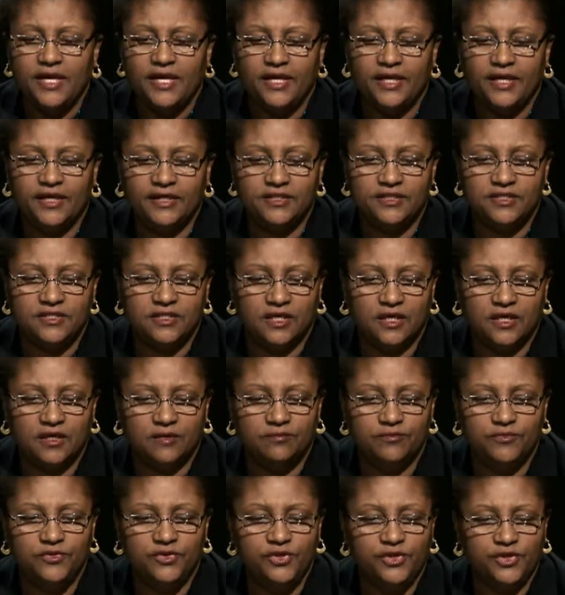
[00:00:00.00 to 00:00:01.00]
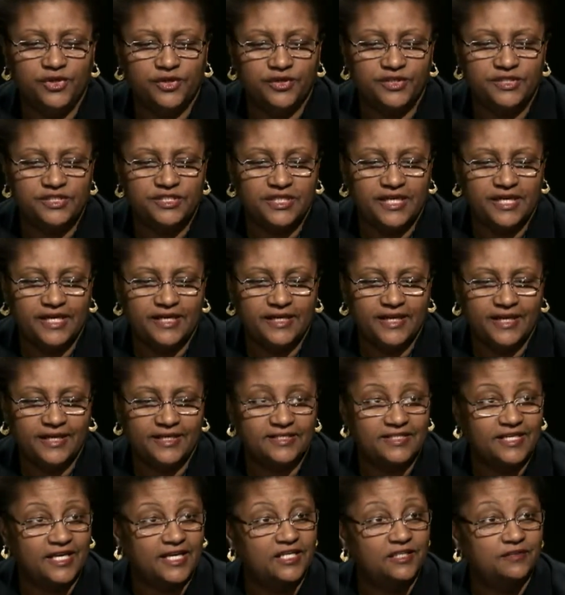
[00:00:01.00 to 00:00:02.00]
It's um, New York State
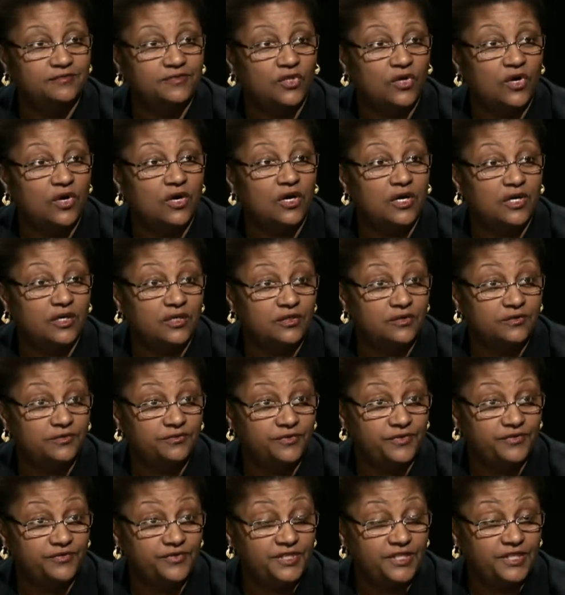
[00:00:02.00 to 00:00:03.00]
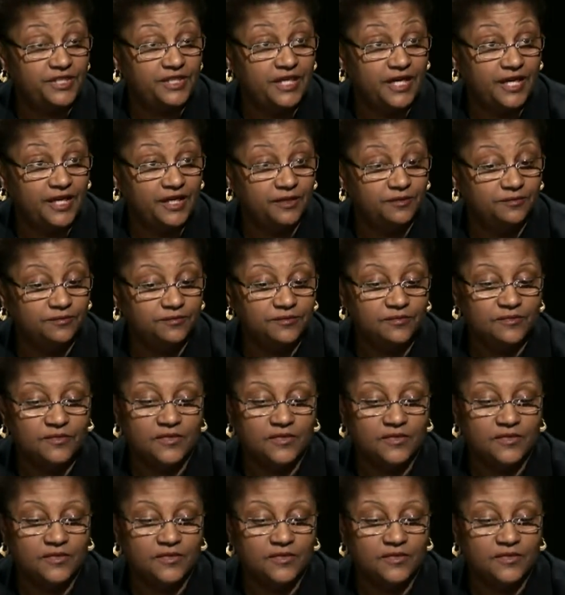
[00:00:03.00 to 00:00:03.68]
Executive Law Article fifteen A